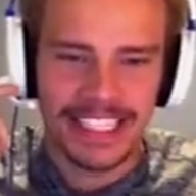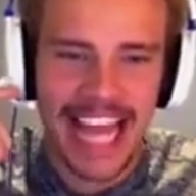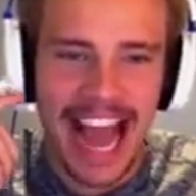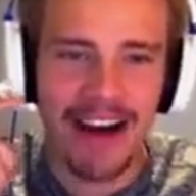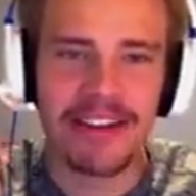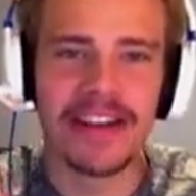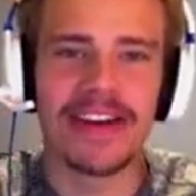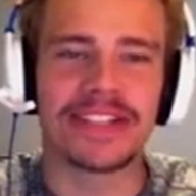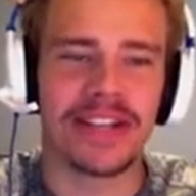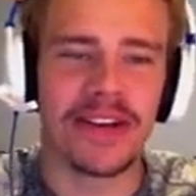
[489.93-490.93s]
Down to
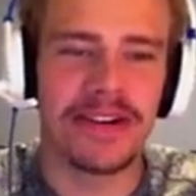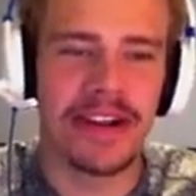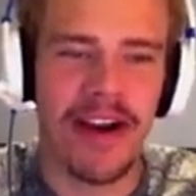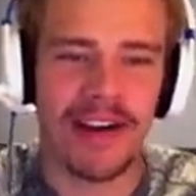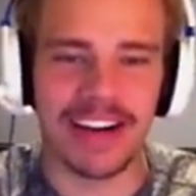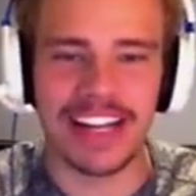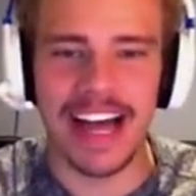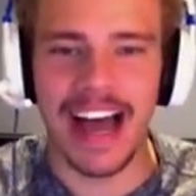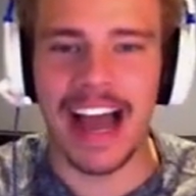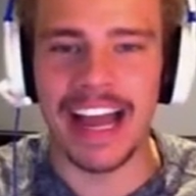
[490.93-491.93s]
the two-yard
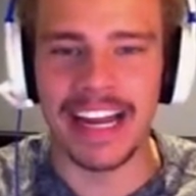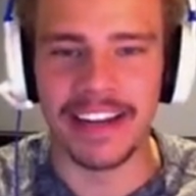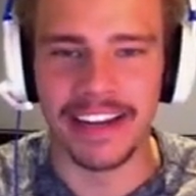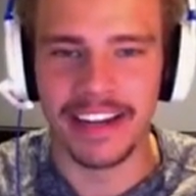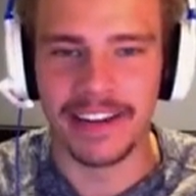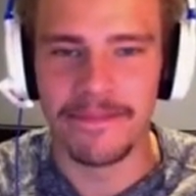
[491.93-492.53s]
line!